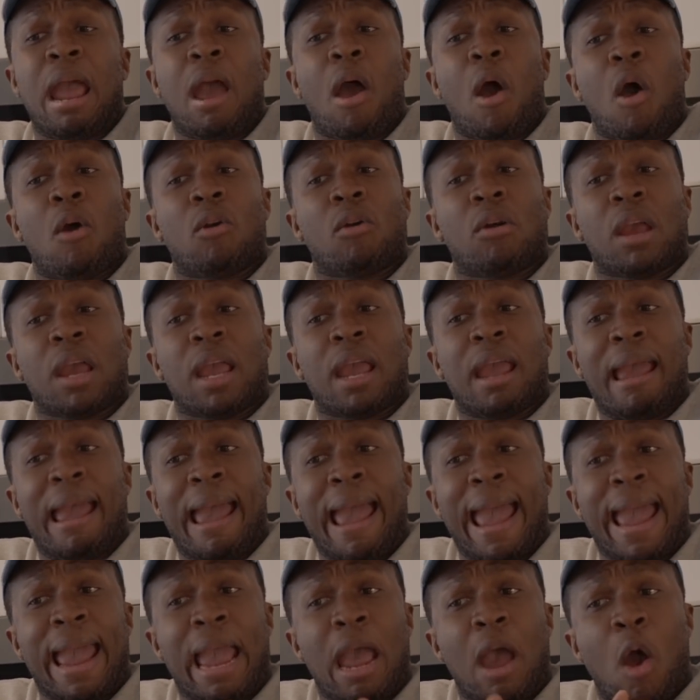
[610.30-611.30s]
Okay,
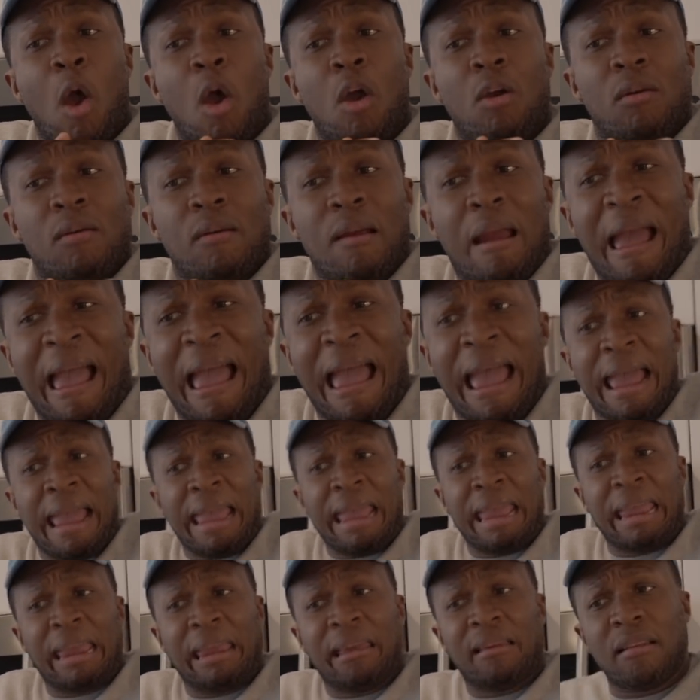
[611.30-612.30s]
all
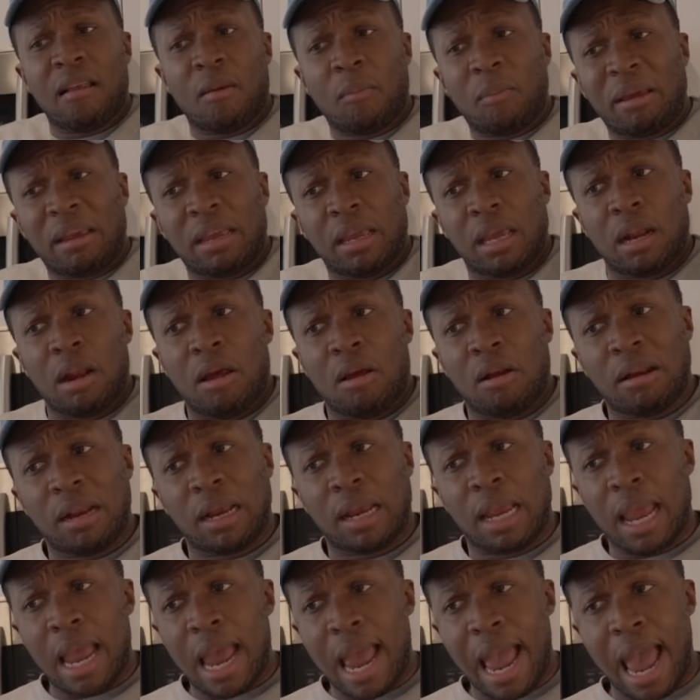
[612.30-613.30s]
right. I'm going to get
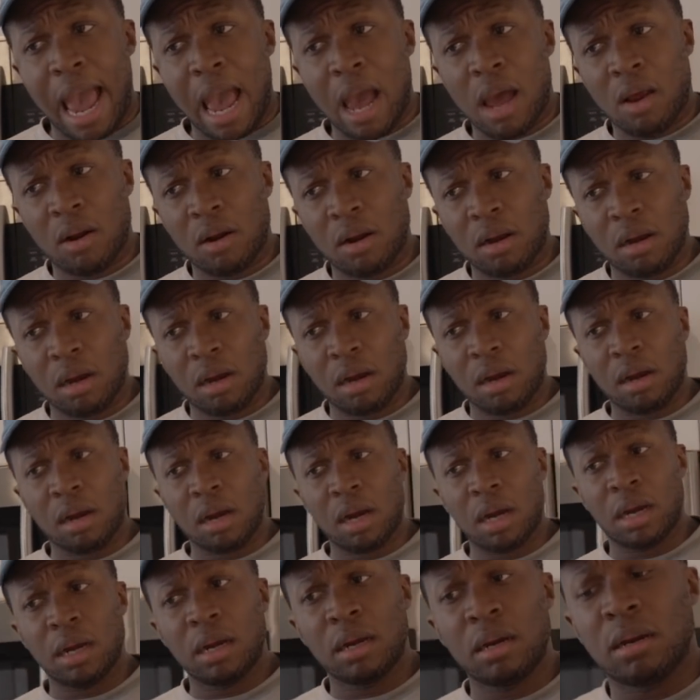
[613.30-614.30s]
on the
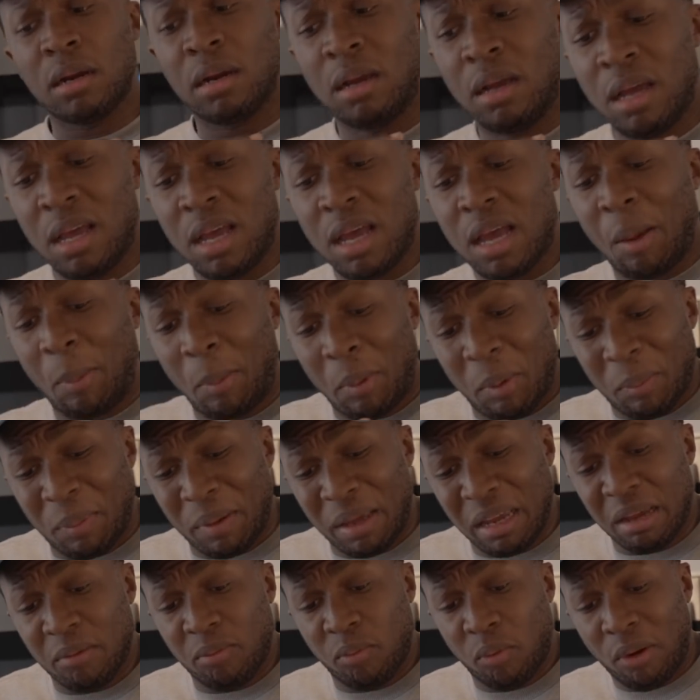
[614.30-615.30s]
counter. I'm a
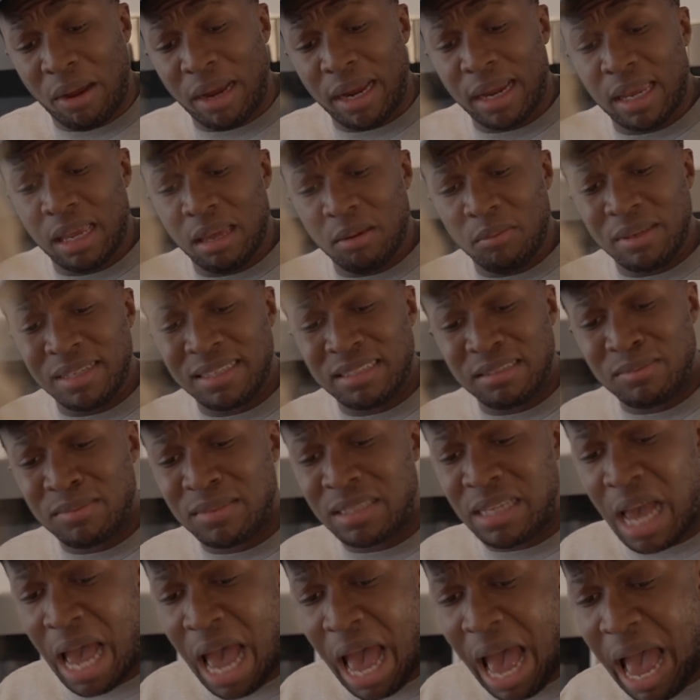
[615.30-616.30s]
big boy. Give me some
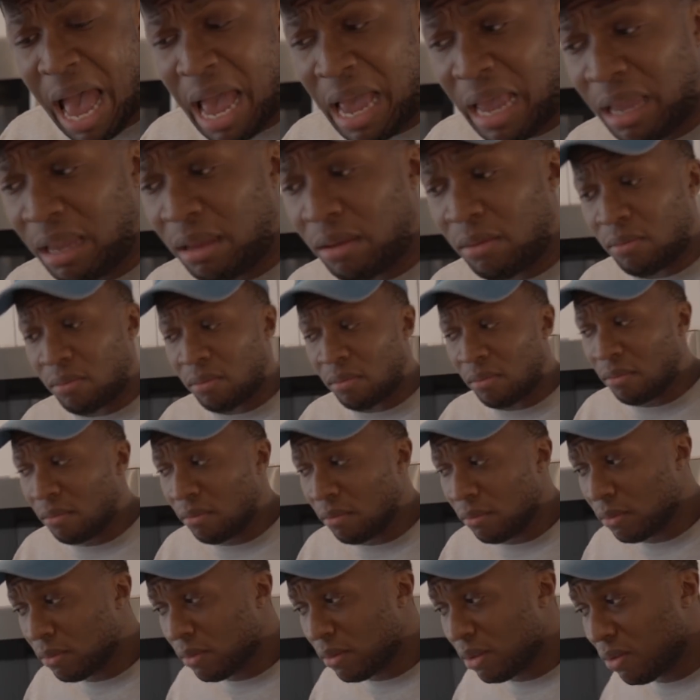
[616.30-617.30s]
time.
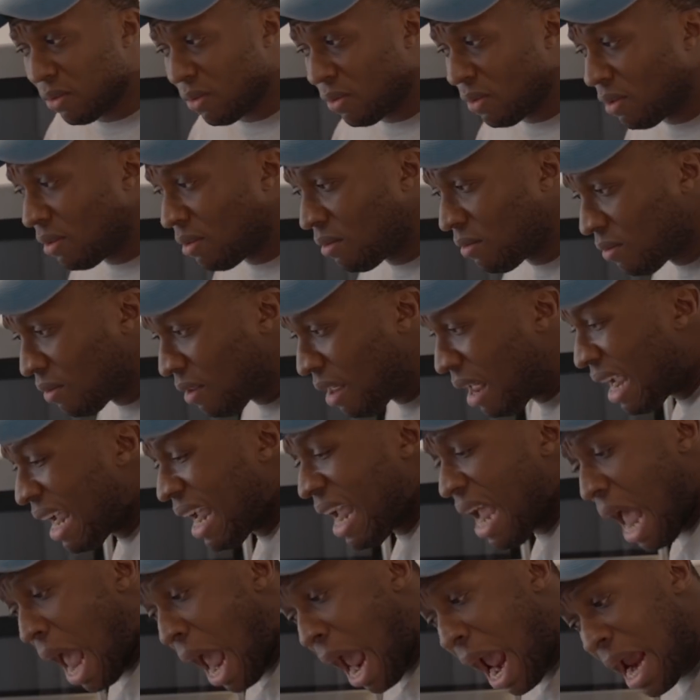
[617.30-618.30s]
I
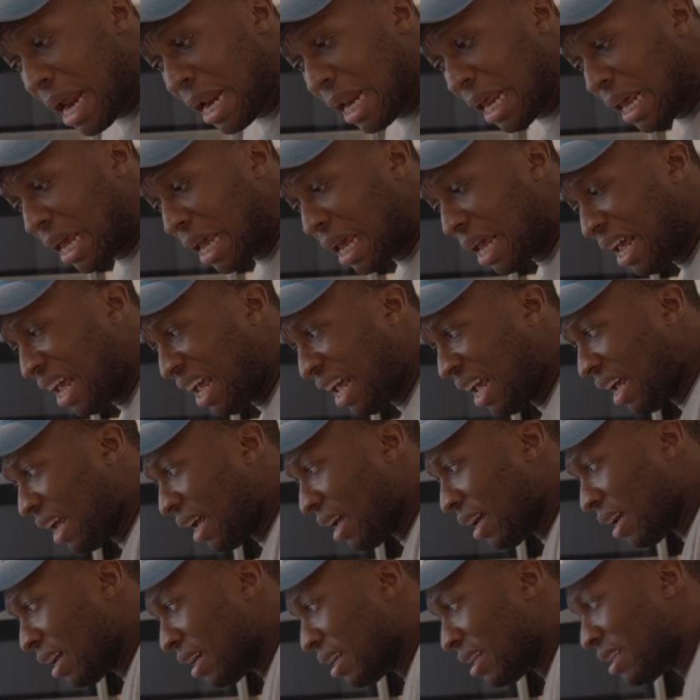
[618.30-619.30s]
got
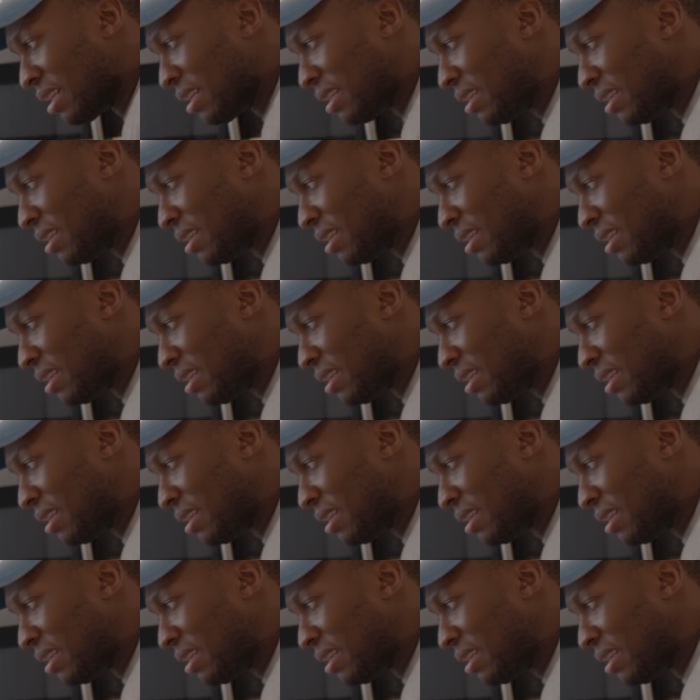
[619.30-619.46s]
it.